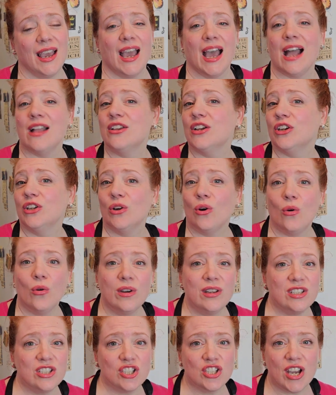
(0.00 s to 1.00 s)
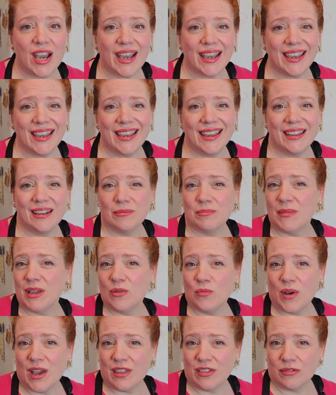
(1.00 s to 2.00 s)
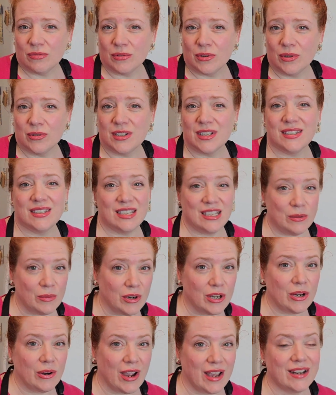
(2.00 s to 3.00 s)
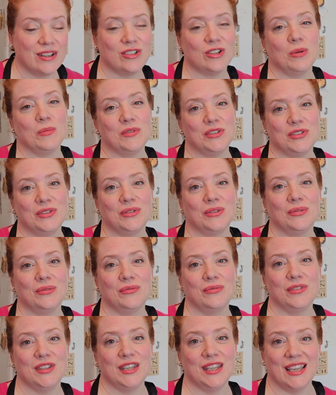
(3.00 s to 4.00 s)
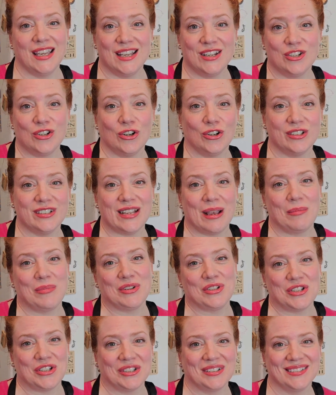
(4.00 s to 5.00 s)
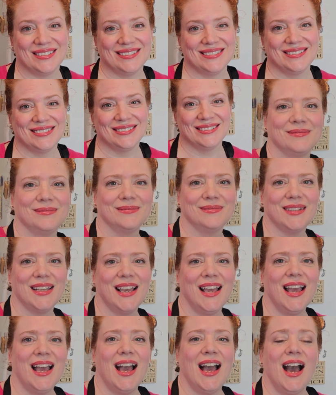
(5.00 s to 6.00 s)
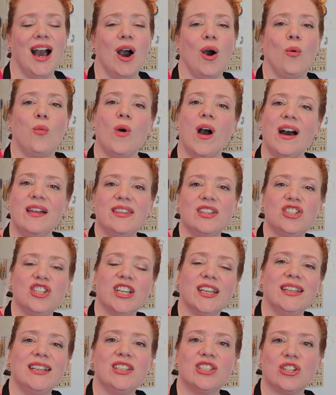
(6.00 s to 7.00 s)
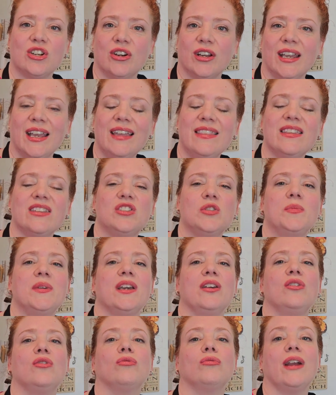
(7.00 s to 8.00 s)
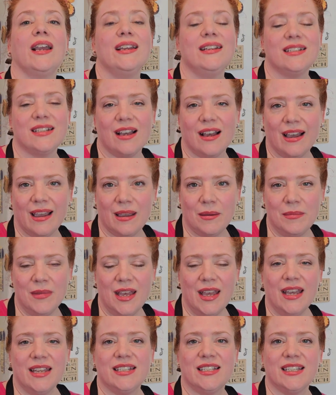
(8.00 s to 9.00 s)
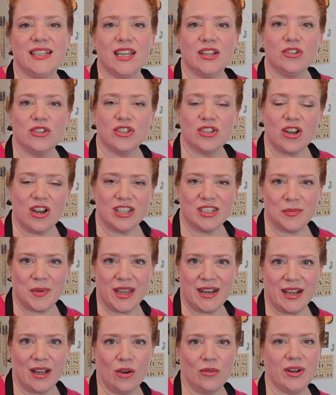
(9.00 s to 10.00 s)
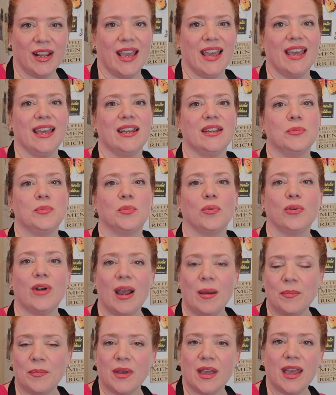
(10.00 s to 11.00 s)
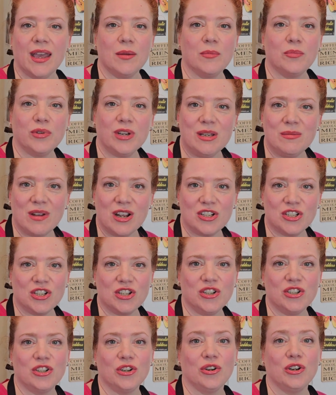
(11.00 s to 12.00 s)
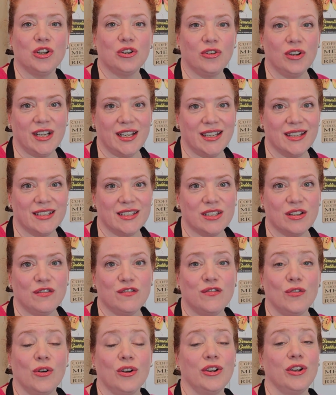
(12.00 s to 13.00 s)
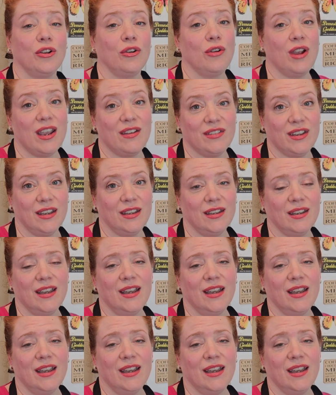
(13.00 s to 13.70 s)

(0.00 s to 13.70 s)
And you can always check it midway through to see where you're at in terms of the internal temperature. While the chicken is cooking, this would be a great time to get your saucepan out and prep and pre-measure your ingredients for your gravy.